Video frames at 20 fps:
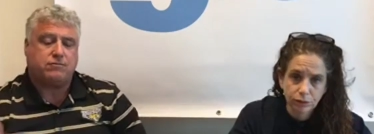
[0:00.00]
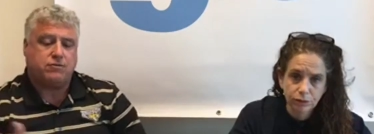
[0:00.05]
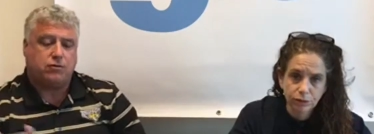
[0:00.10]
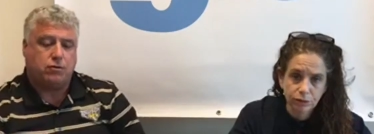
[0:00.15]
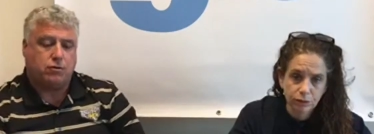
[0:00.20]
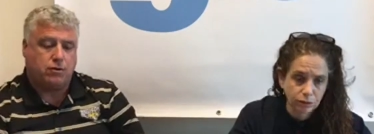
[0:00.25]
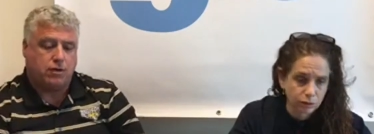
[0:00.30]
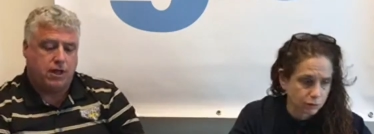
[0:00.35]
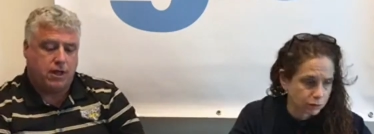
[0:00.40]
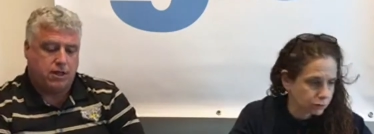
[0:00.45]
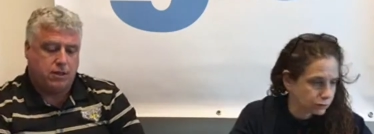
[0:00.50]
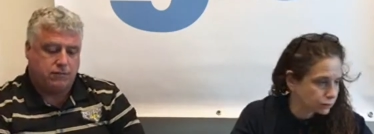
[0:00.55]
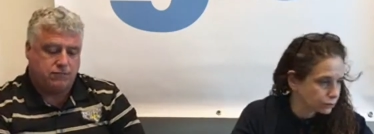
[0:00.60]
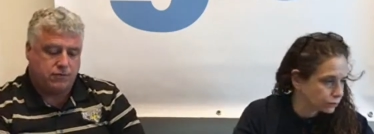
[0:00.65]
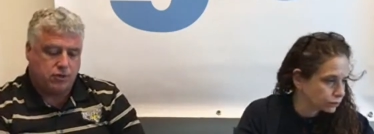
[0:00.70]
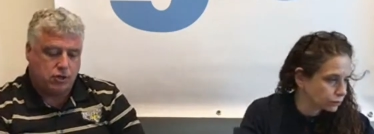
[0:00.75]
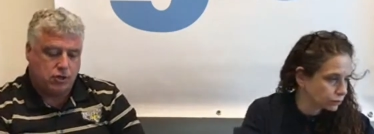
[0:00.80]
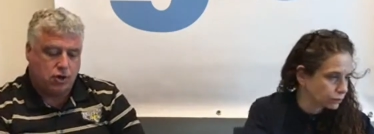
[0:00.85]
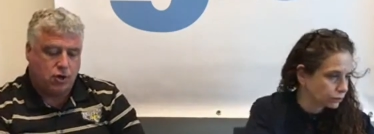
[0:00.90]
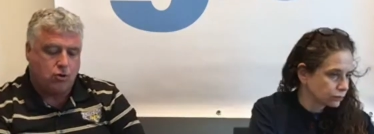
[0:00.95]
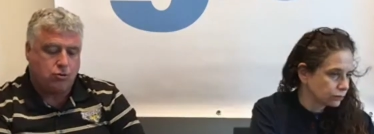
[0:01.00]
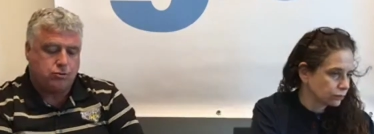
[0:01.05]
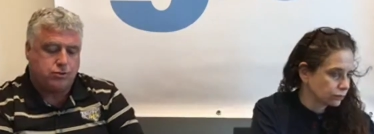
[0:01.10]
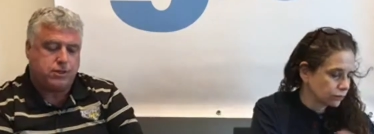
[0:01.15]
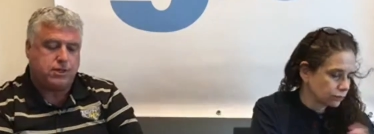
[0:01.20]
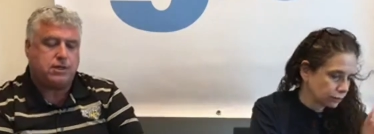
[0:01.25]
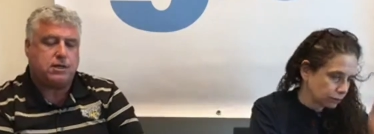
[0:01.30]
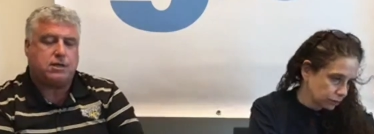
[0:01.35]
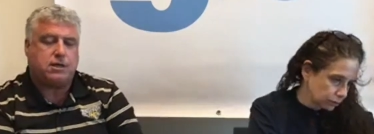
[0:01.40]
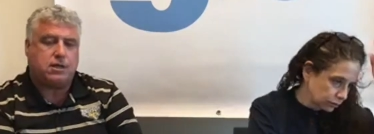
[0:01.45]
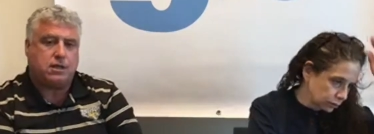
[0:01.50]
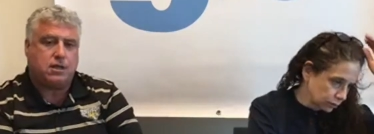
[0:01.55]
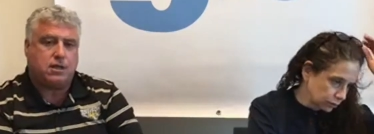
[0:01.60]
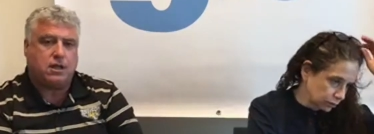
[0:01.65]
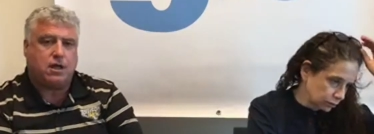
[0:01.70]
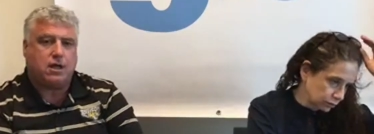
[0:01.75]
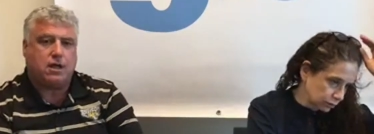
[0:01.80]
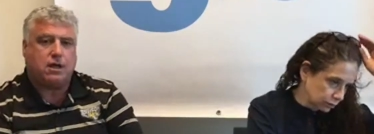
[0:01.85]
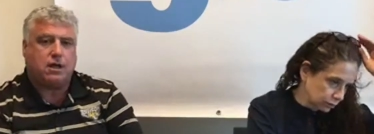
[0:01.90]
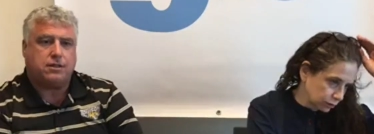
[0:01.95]
Speaker 1: you're an, if you go the
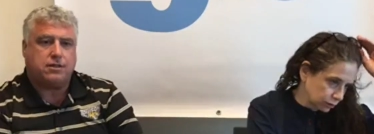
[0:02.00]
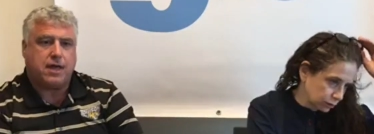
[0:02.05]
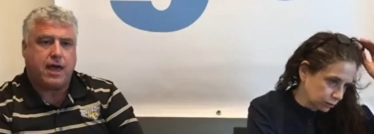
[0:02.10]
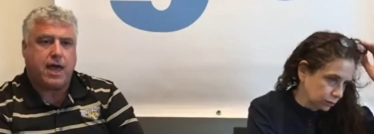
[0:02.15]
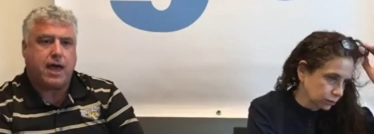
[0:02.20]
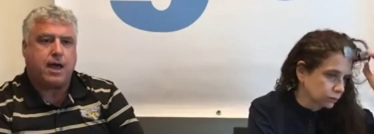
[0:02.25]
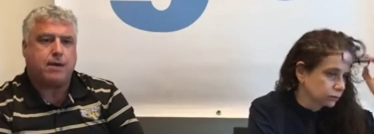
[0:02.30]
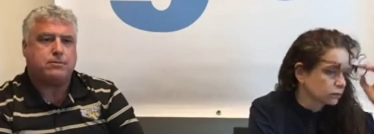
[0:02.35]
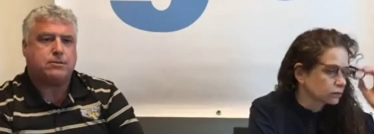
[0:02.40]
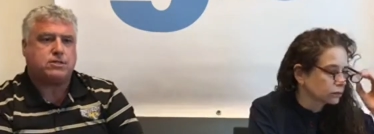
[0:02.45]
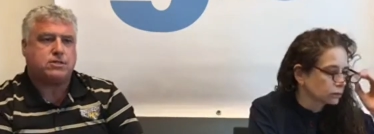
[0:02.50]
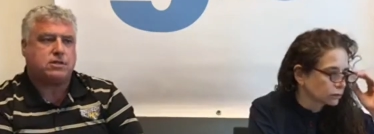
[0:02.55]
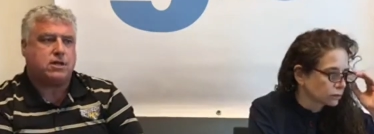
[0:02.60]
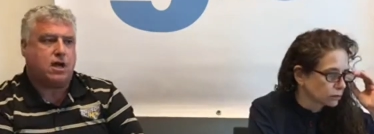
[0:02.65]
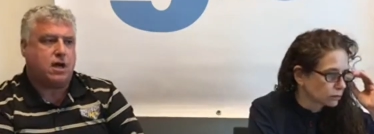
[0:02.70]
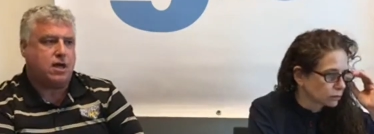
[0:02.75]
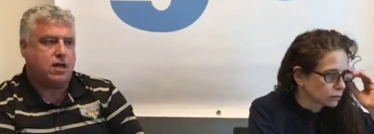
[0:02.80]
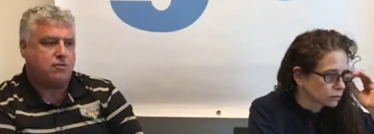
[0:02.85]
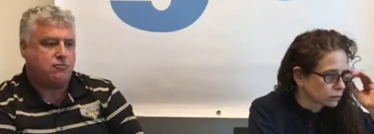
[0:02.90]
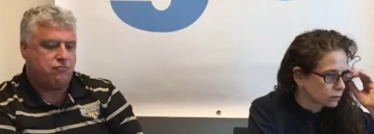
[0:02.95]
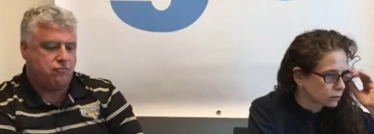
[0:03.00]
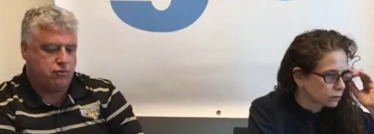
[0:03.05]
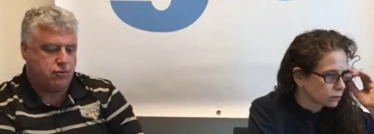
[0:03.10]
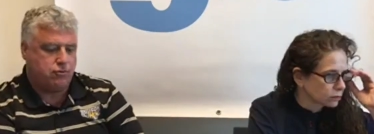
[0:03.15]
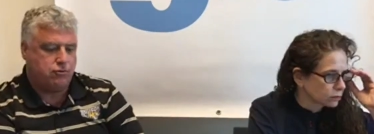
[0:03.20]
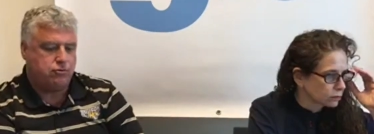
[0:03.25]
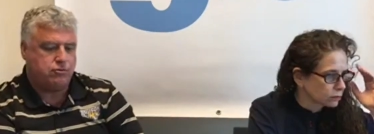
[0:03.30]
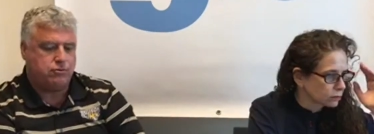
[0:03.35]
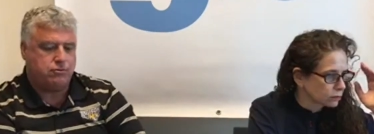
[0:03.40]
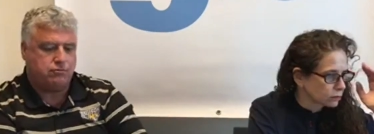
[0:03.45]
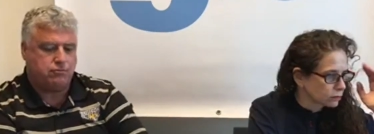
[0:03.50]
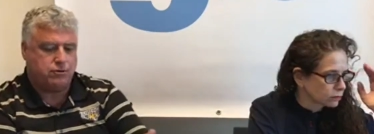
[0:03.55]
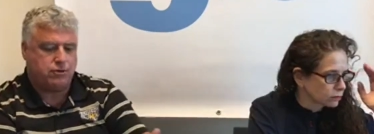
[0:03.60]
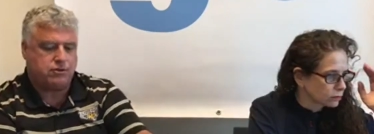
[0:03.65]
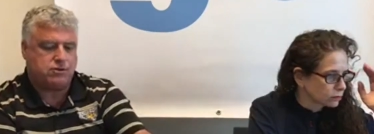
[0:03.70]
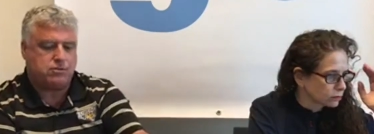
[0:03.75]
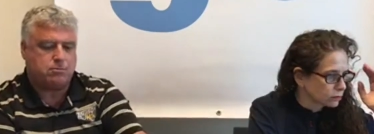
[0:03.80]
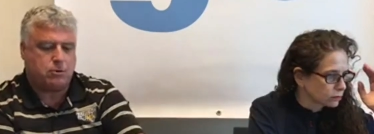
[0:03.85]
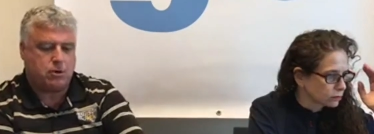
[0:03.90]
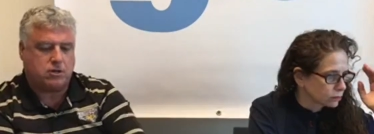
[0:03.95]
uh, the Amazon route with
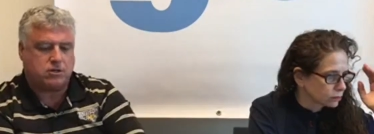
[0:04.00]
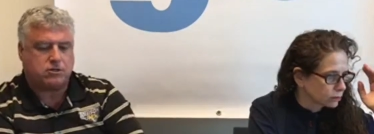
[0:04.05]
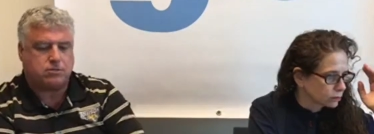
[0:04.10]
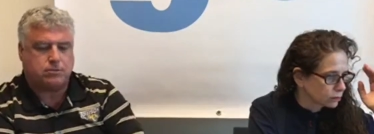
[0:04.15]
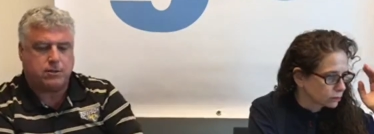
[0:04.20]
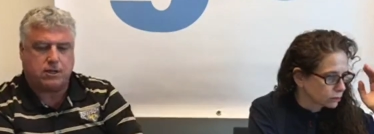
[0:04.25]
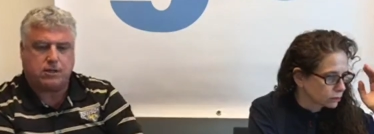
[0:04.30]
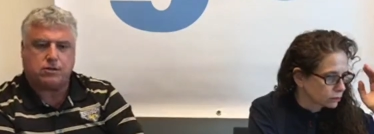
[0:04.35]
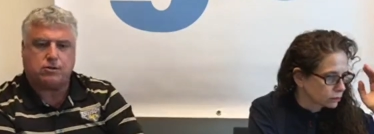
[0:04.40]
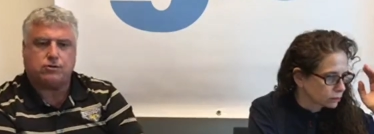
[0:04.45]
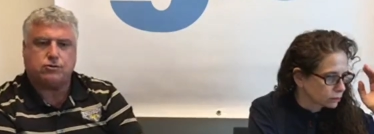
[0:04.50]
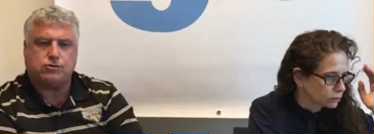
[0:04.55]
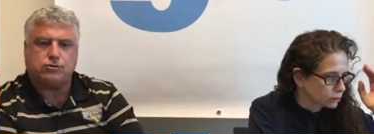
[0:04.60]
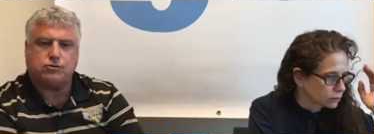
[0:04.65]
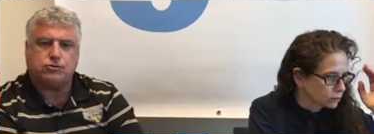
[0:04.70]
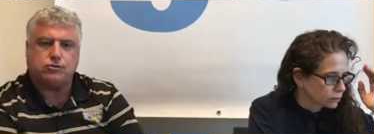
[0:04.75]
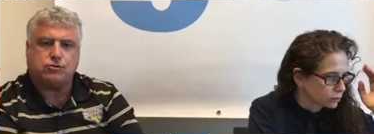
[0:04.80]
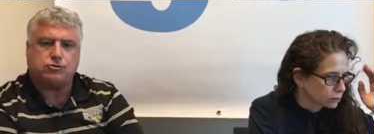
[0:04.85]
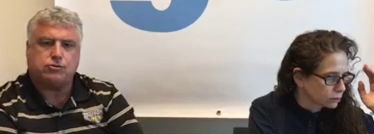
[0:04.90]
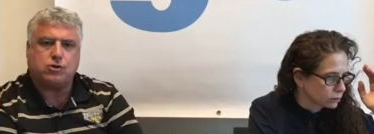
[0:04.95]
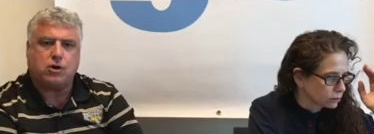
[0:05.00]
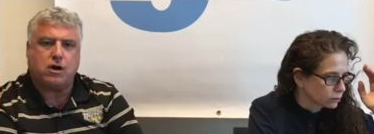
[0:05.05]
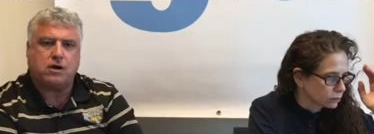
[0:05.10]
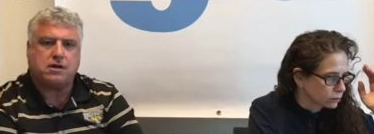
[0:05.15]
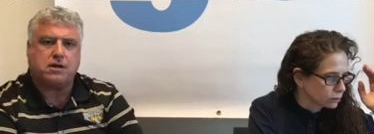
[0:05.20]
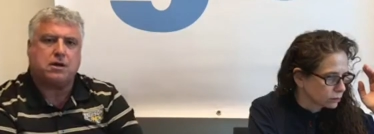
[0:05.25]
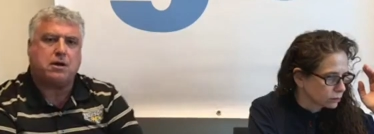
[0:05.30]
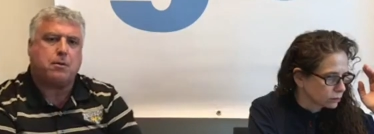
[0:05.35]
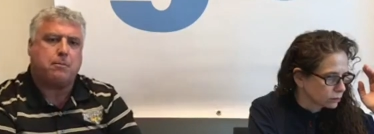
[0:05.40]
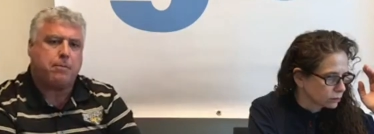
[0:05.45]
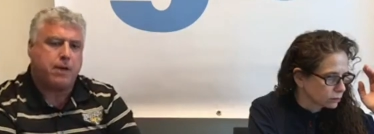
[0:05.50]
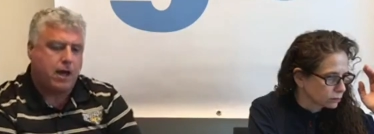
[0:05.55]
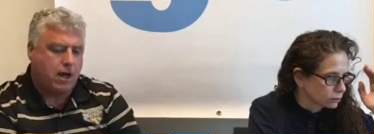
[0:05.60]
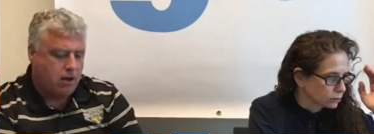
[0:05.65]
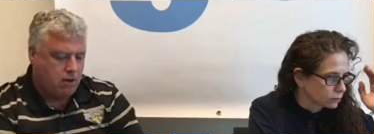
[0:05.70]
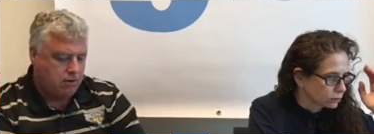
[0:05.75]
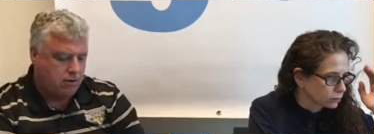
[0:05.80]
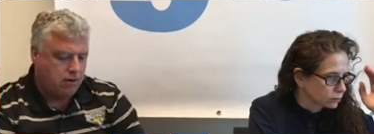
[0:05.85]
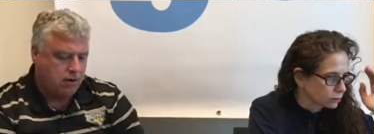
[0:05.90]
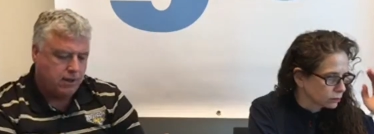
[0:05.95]
smart speakers, you're talking
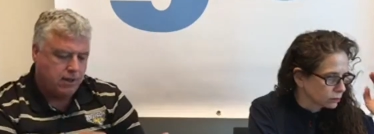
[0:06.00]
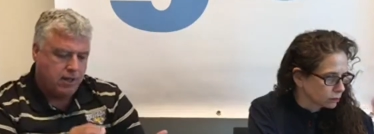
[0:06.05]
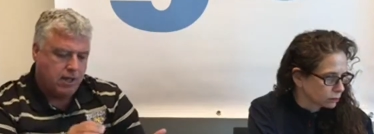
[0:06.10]
about